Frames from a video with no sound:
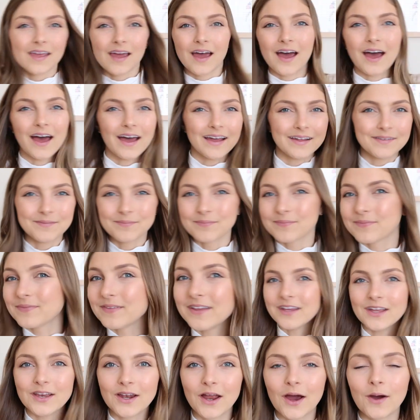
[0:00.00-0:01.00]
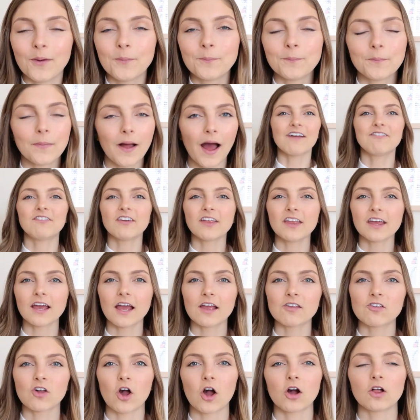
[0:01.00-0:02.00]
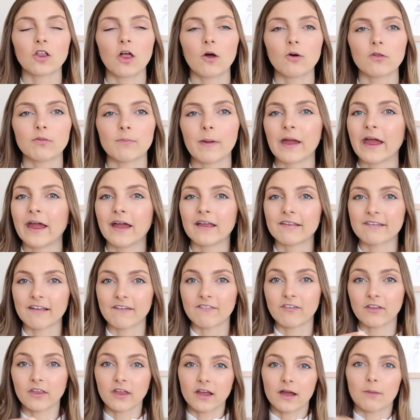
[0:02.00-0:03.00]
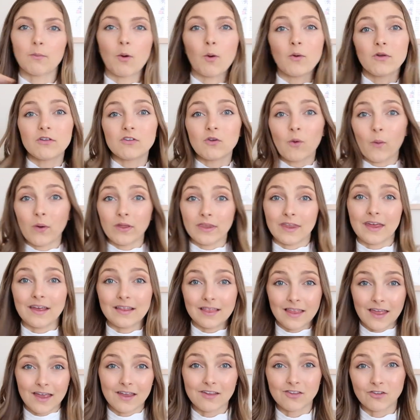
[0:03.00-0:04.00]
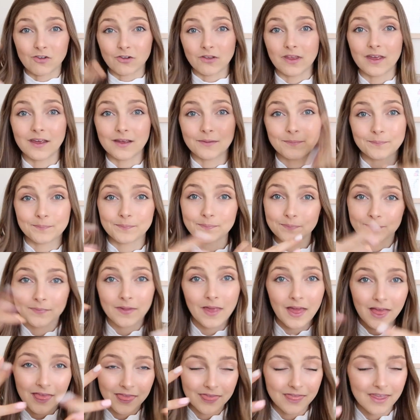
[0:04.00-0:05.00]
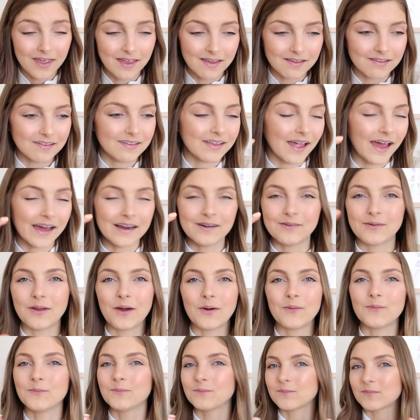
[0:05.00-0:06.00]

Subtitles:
I feel like I talk a lot with my hands. I feel like I'm always going like this or like this. I don't know.